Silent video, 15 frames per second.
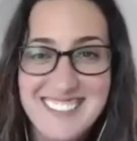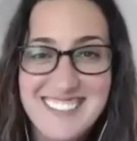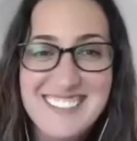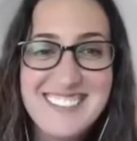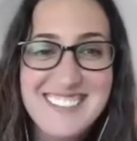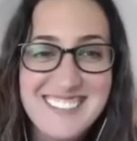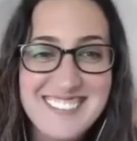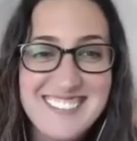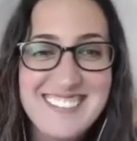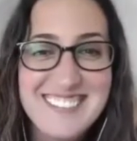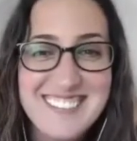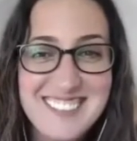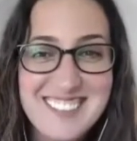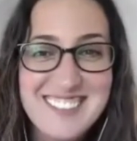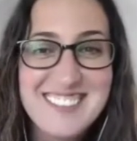I
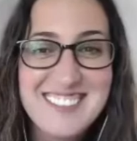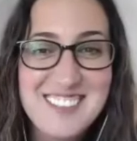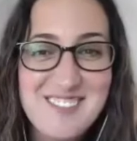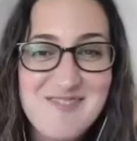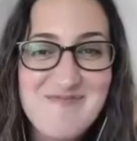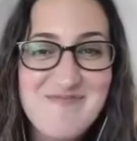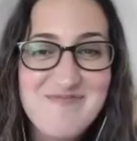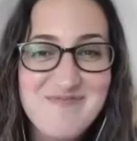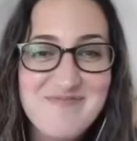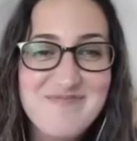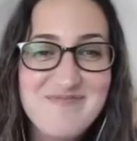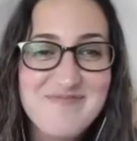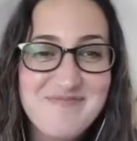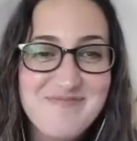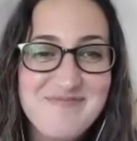was freaking
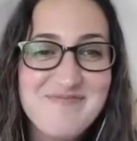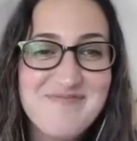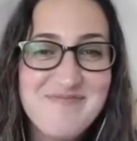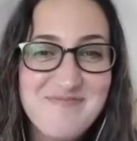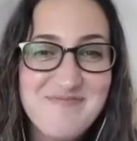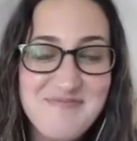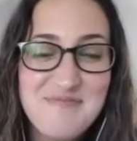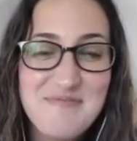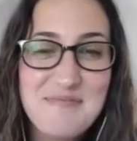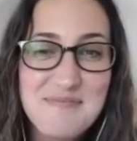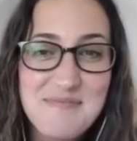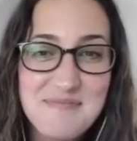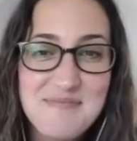out. I had stopped